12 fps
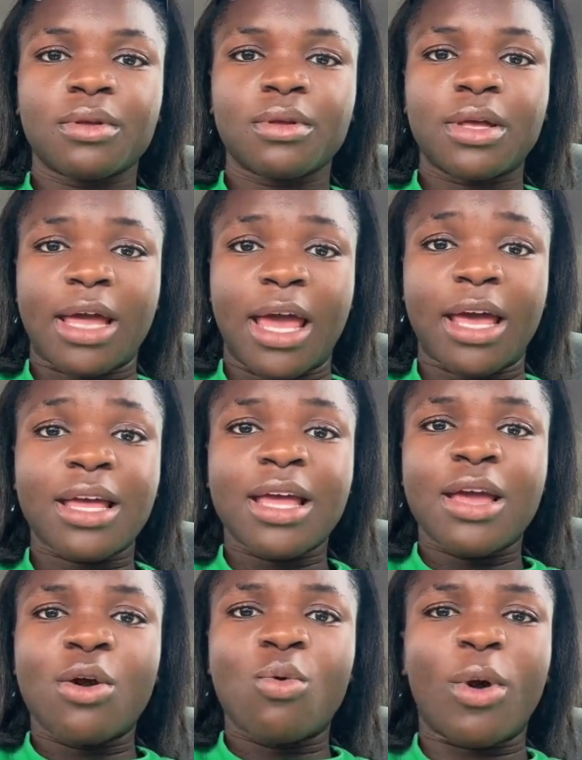Eh?
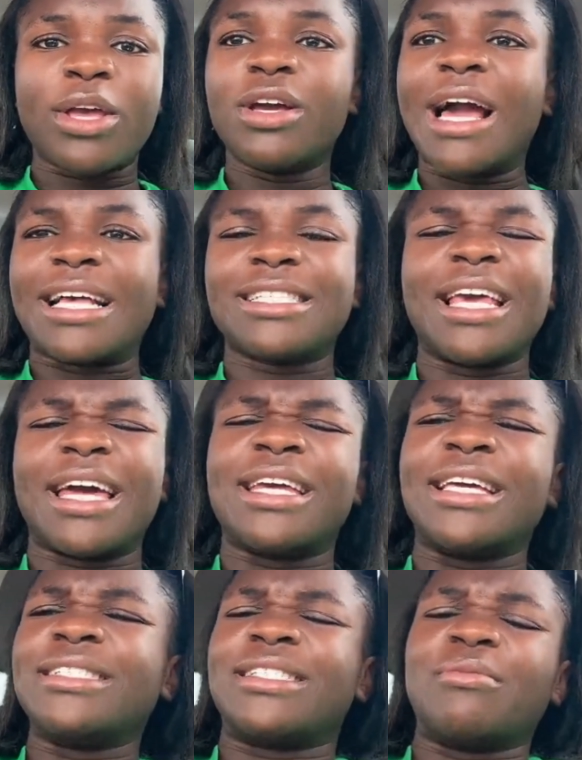When you guys get
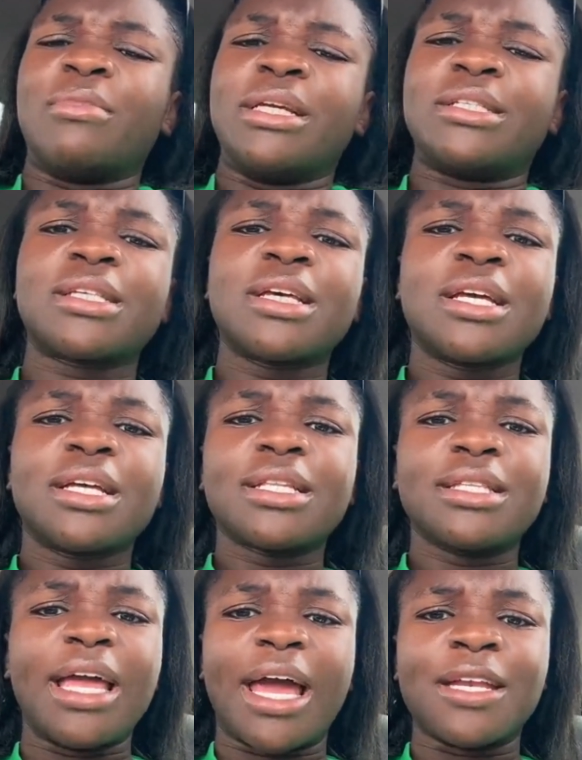intimate,
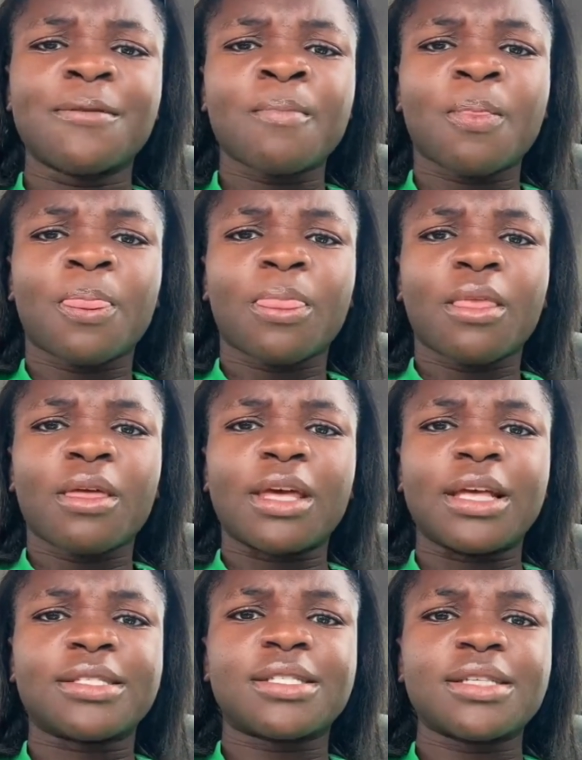then
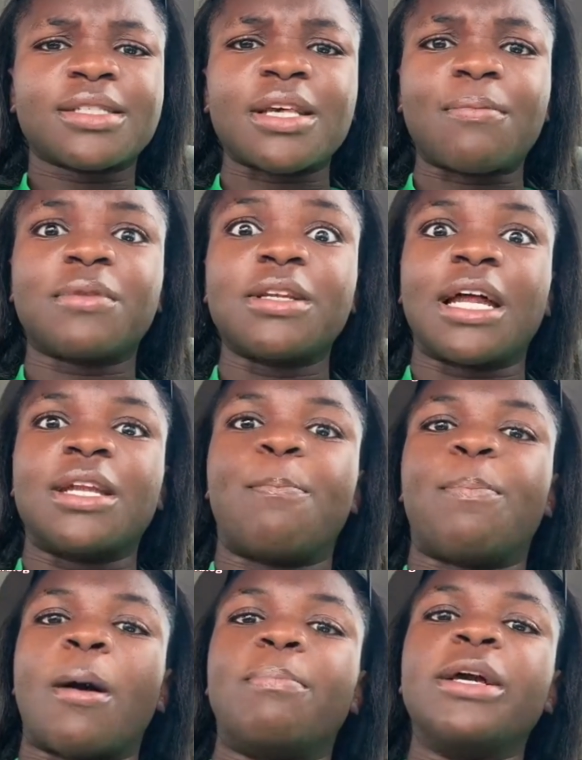is something that the
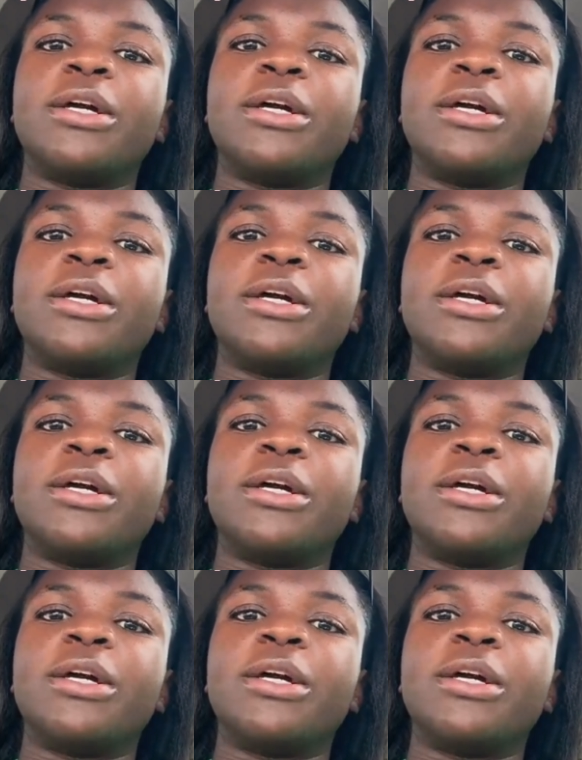public